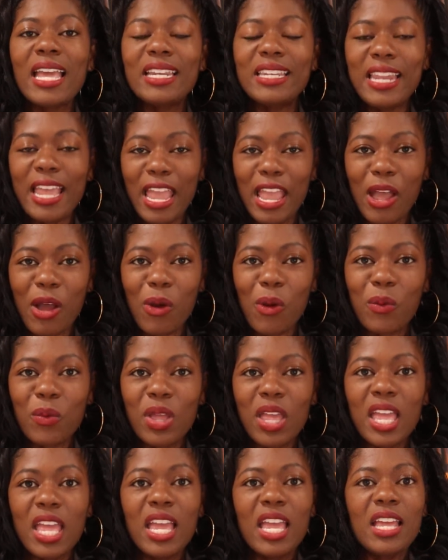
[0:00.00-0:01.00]
Now,
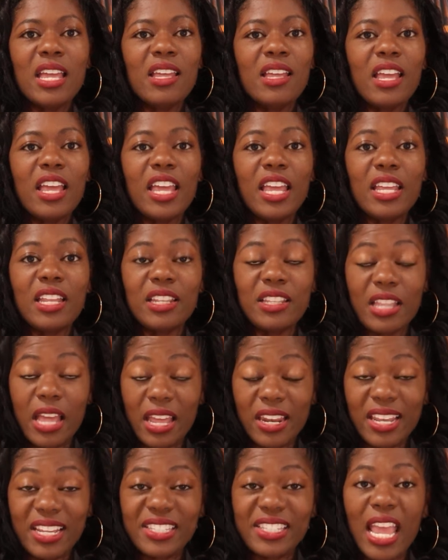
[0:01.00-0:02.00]

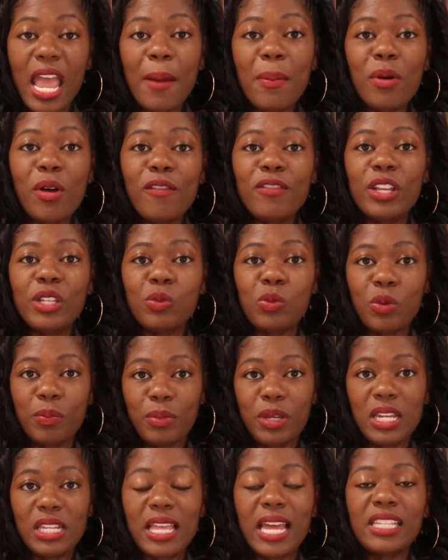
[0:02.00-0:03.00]
an example of this would
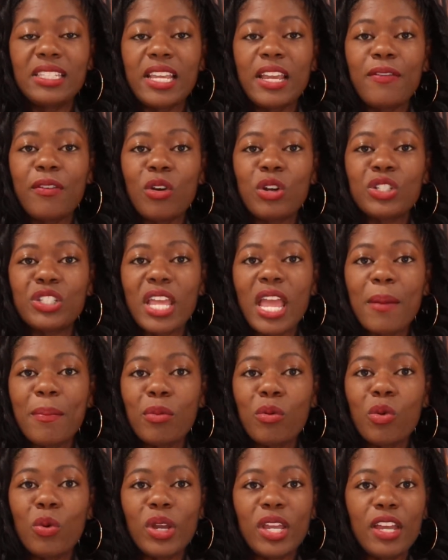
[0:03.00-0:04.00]
be, let's say, for
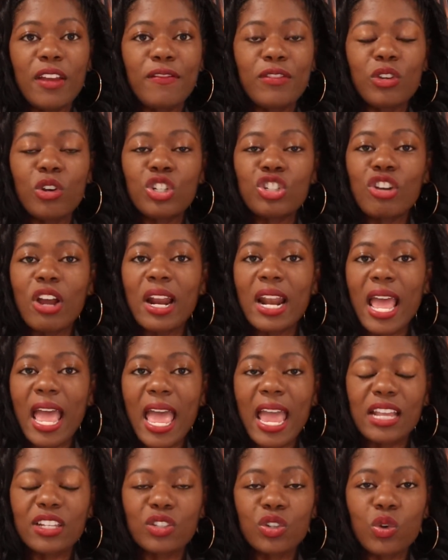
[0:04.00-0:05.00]
example, if you're trying to
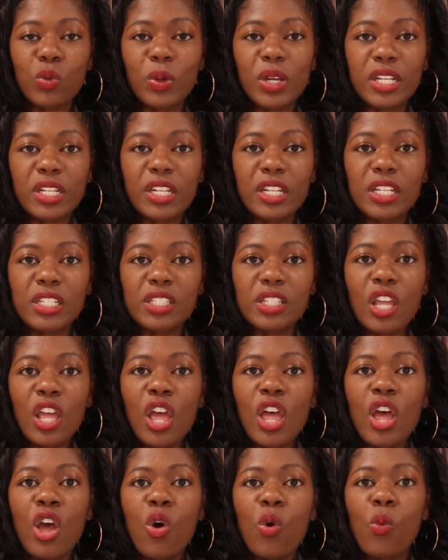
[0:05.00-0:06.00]
ask a witness,
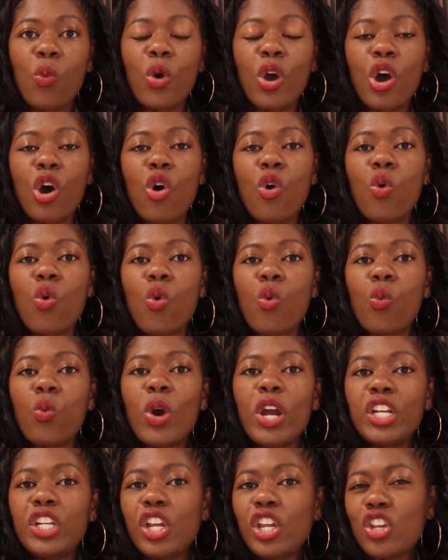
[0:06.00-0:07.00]
well,
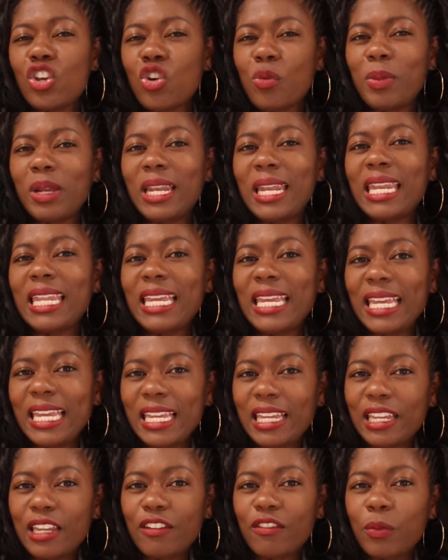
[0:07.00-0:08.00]
what do you
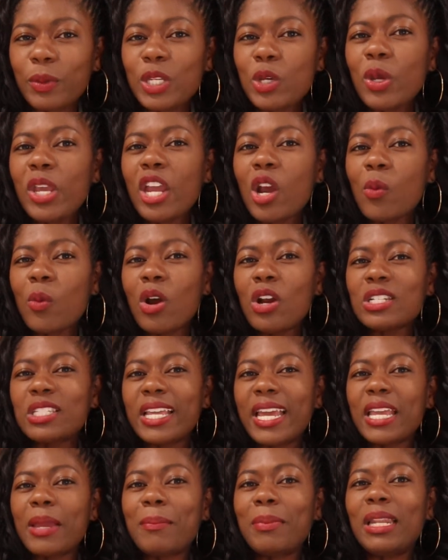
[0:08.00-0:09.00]
believe? When you hear words
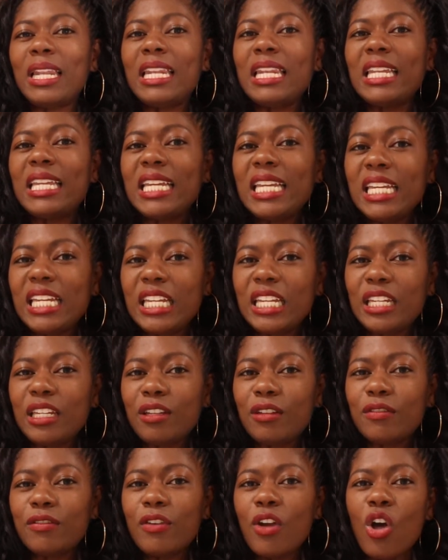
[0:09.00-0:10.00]
like
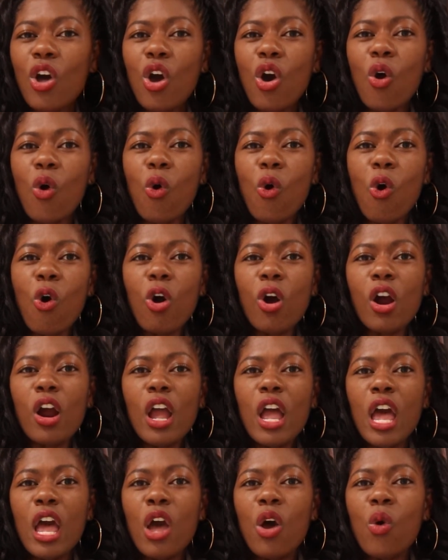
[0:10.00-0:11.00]
believe,
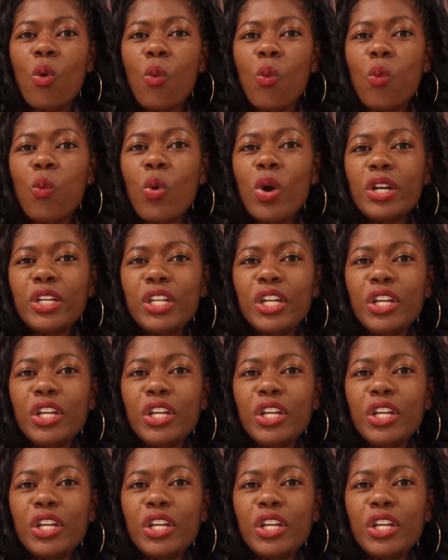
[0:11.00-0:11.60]
or what